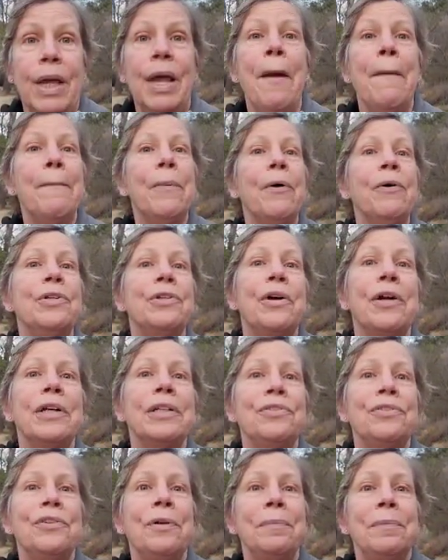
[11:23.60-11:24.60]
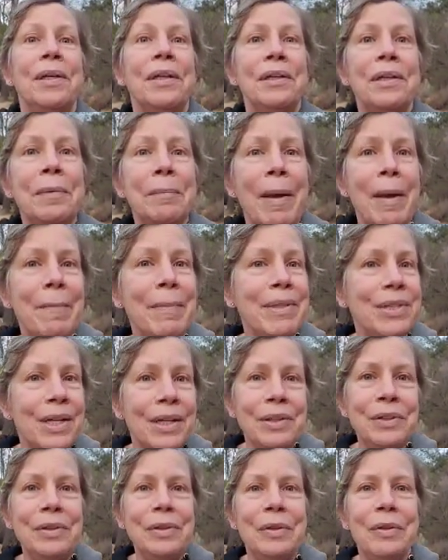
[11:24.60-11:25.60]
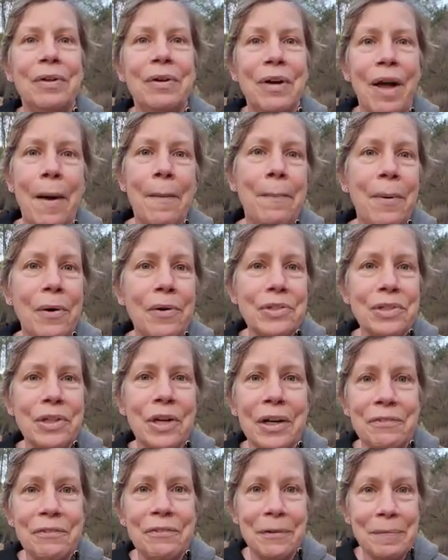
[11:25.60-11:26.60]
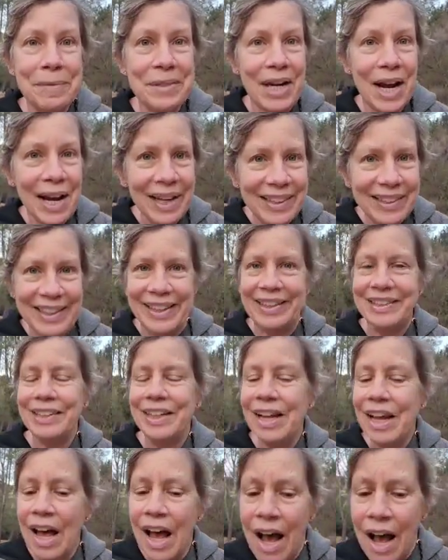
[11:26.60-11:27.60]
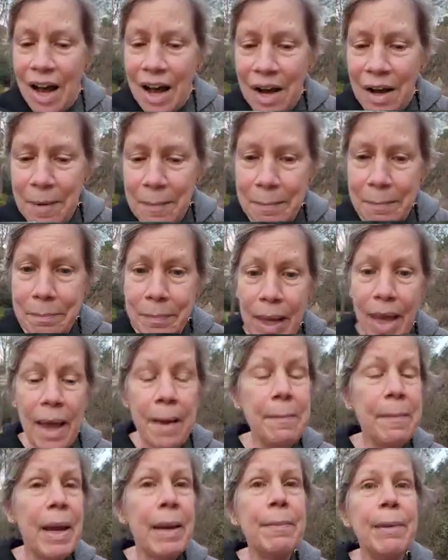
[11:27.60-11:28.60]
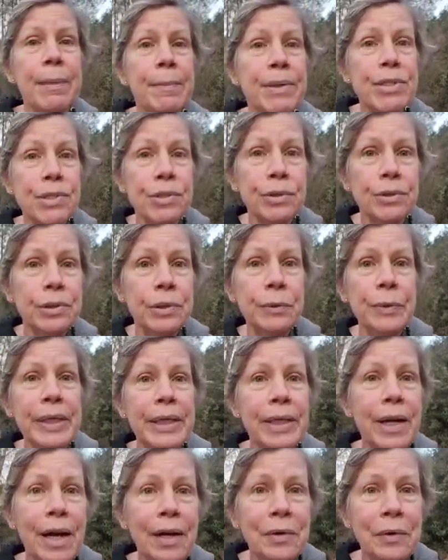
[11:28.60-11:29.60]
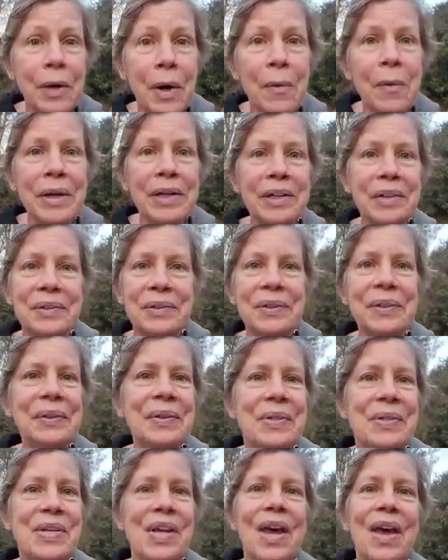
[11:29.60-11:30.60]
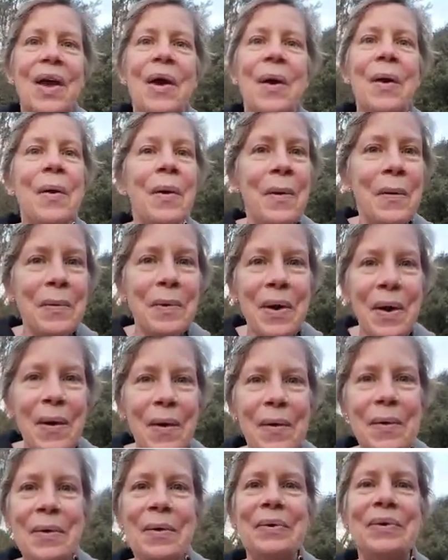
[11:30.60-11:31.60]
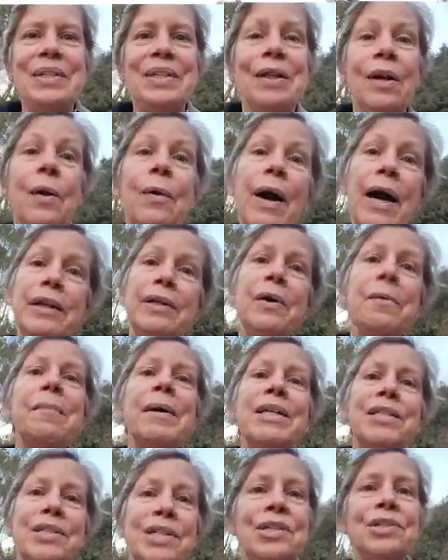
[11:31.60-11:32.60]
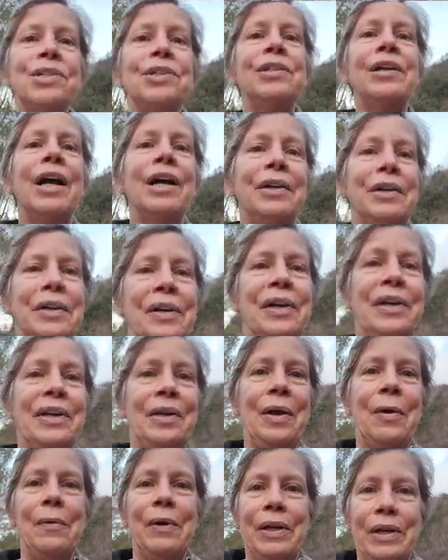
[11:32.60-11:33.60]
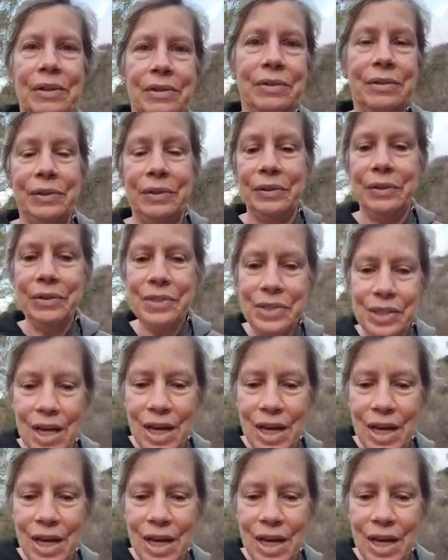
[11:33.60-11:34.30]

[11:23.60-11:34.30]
postcards from Terry, maybe sending you a postcard from Thailand. And maybe Mr. Louie and I will go on a cruise. Who knows? You know, I know my sister and I are going to go on a cruise.